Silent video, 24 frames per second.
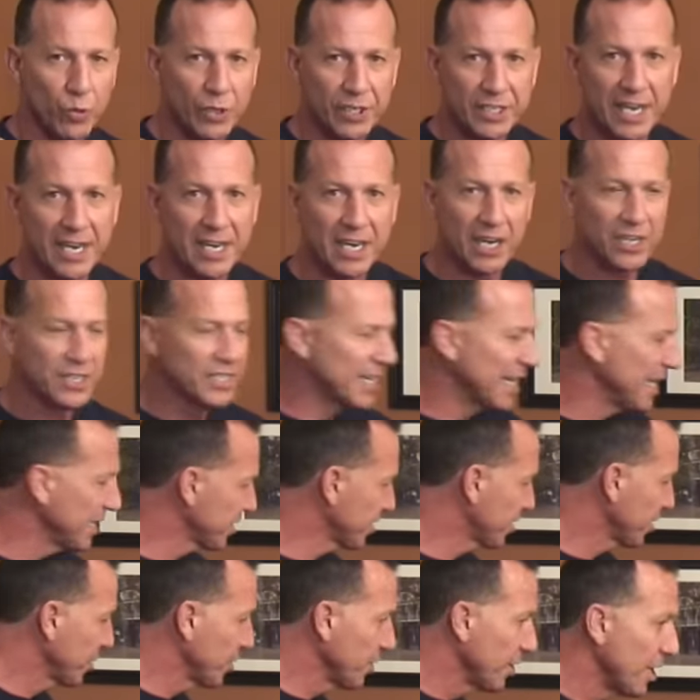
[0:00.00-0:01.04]
We take our
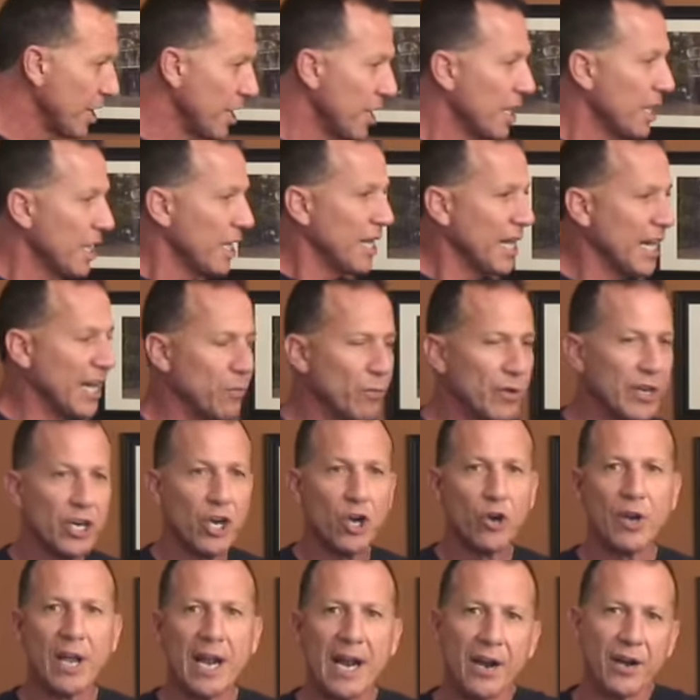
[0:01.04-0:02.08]
tester and we
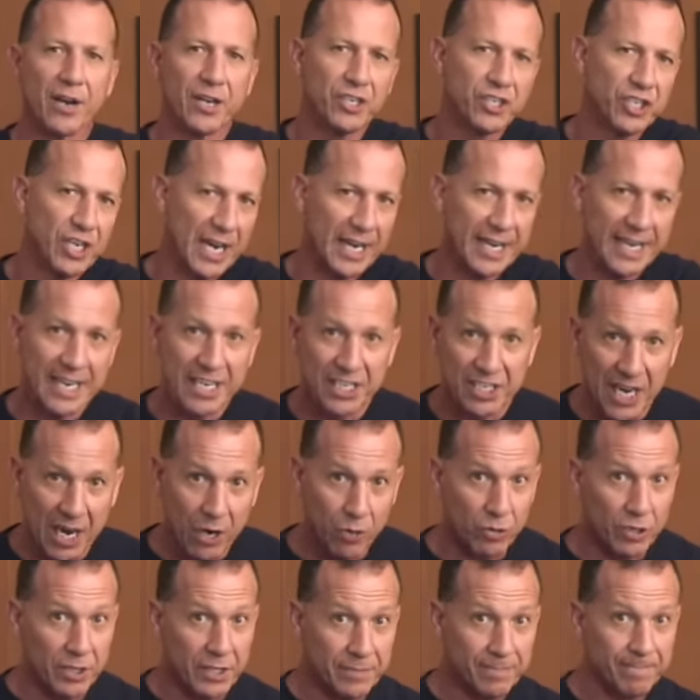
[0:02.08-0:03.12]
go down and check each
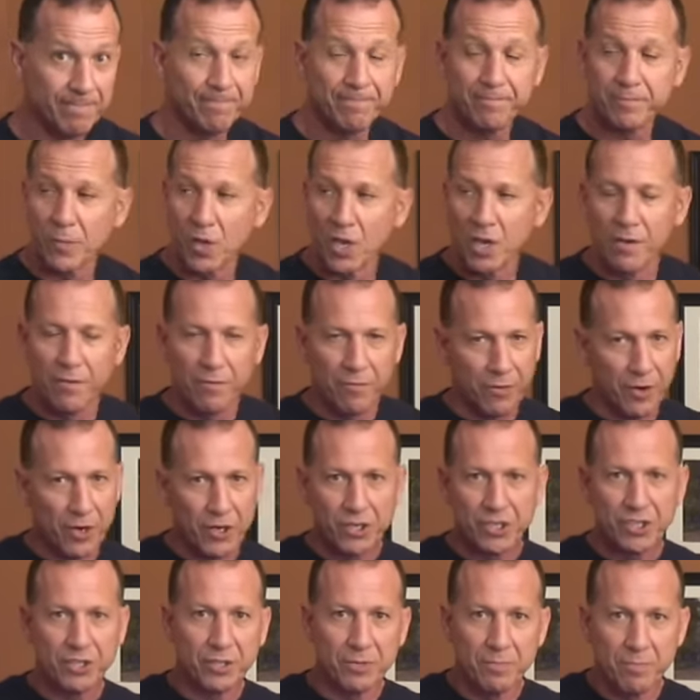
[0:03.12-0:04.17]
outlet.
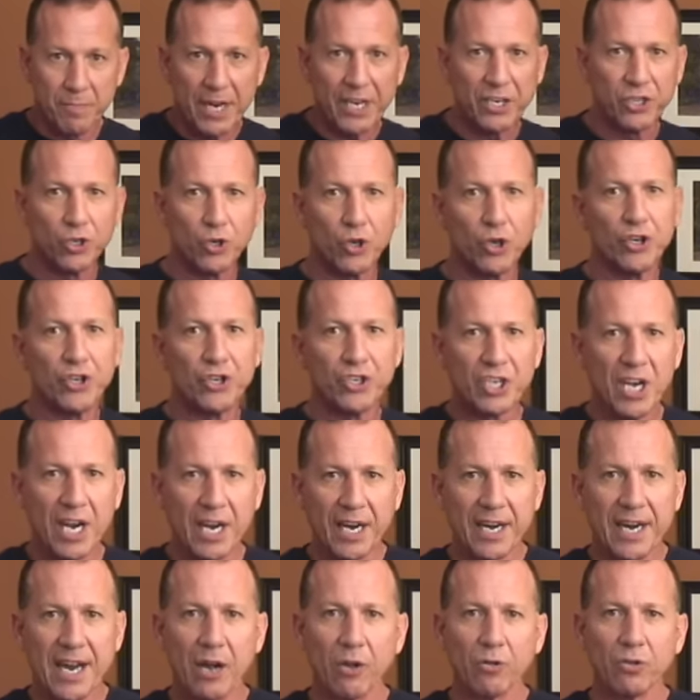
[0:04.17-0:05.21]
First, make sure you check
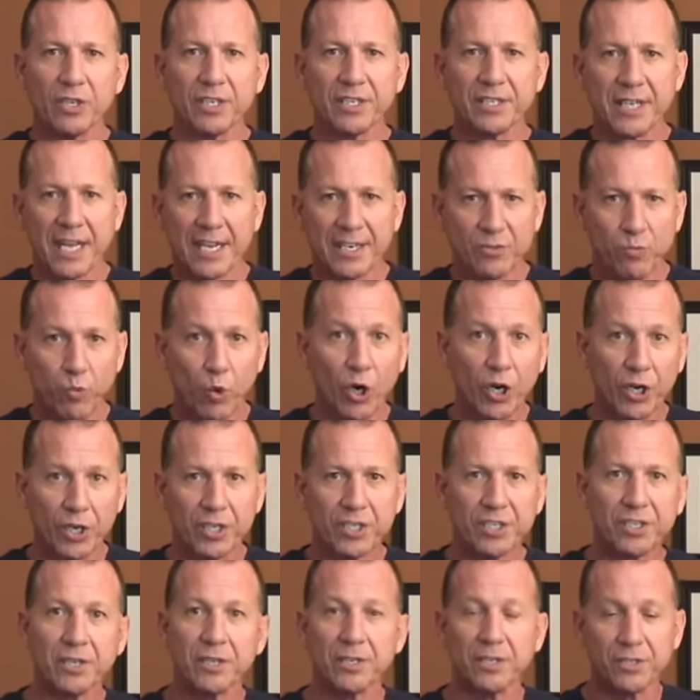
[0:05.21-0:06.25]
an outlet that
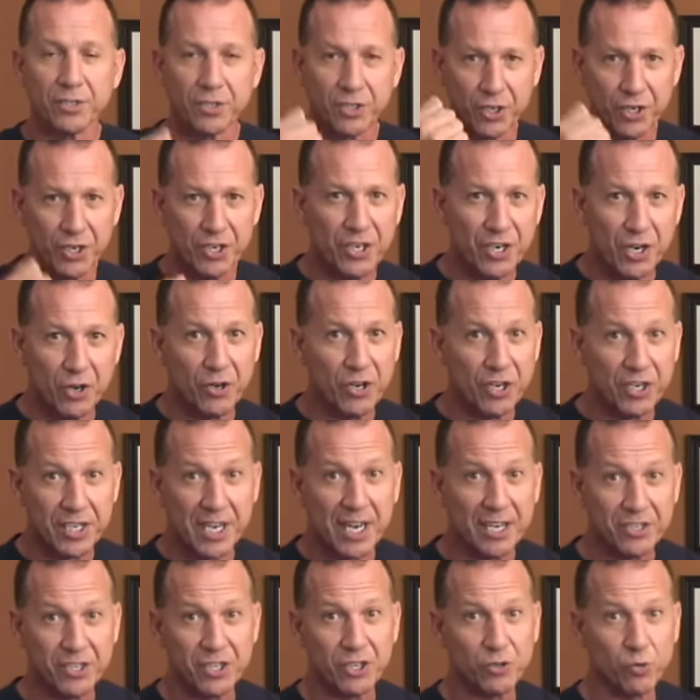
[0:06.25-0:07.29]
works so you know your
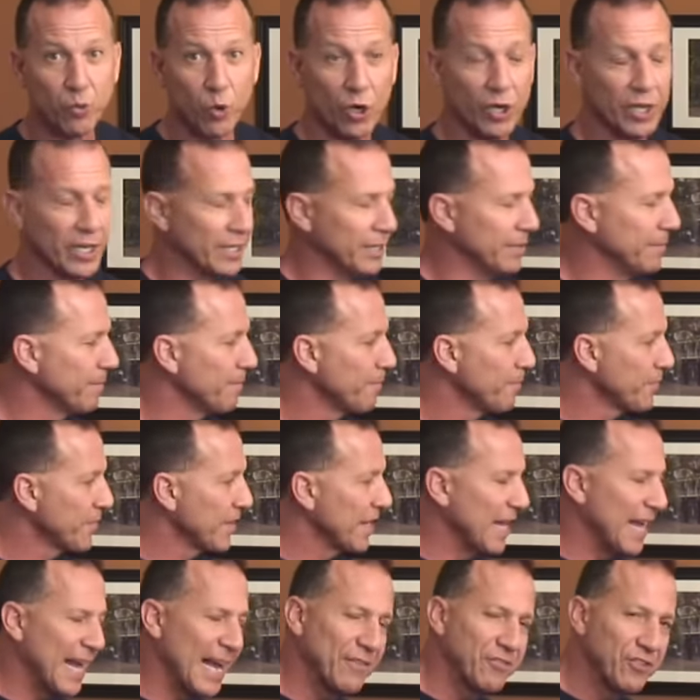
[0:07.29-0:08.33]
tester's working.
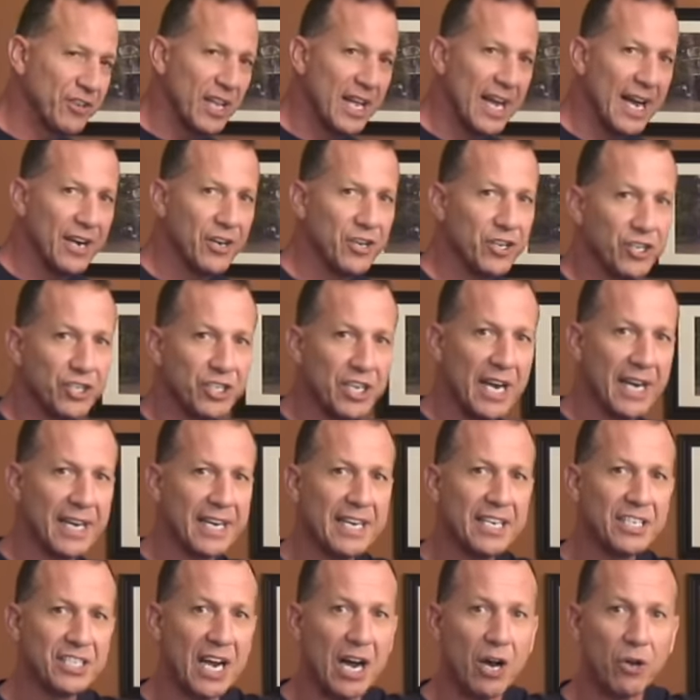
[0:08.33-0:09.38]
After that, you check
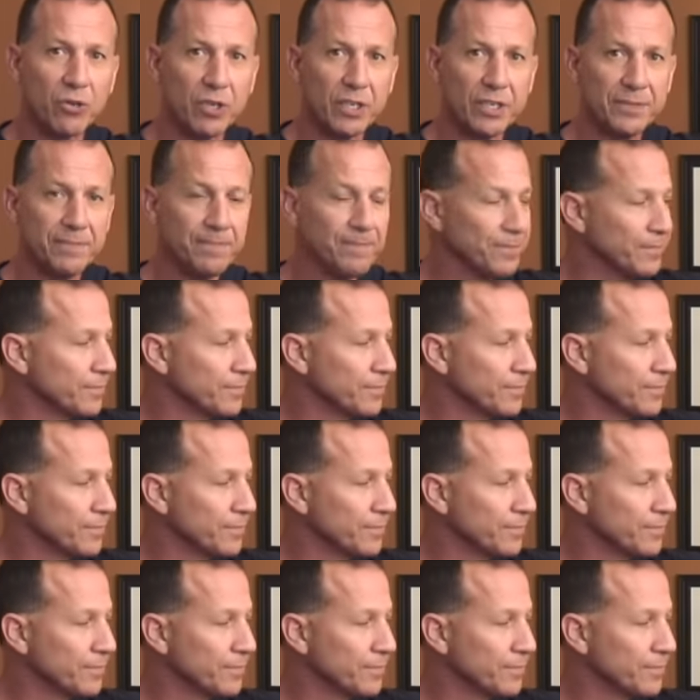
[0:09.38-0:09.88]
each outlet